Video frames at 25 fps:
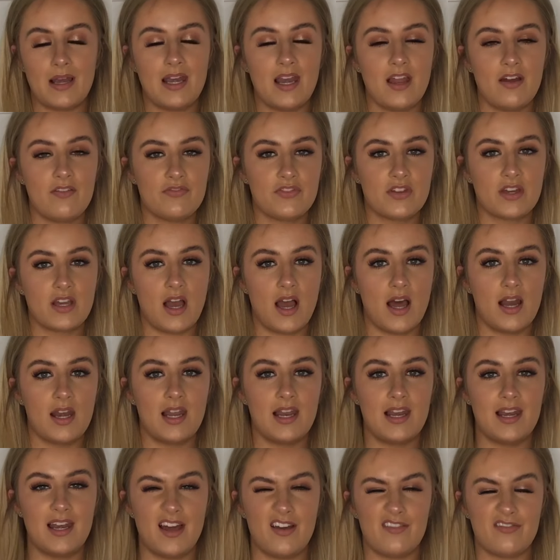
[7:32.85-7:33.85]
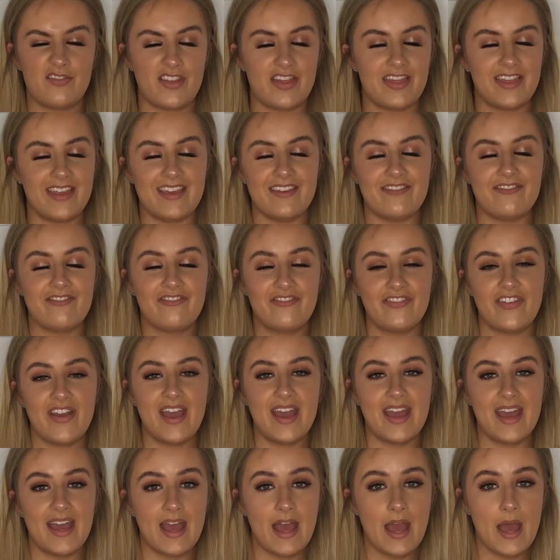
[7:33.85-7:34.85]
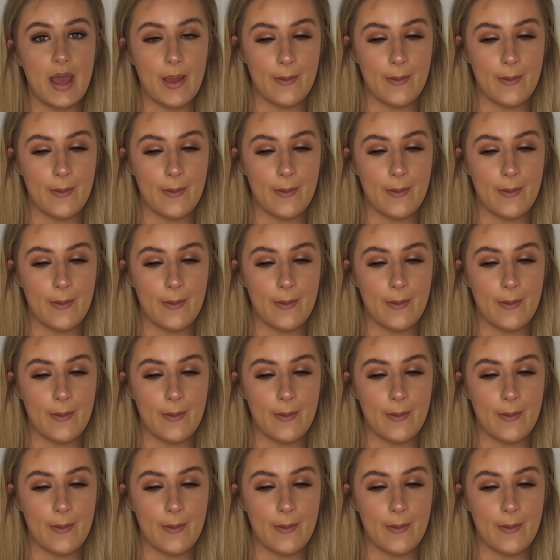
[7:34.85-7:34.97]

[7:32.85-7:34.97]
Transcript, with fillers: Love the color, love the fit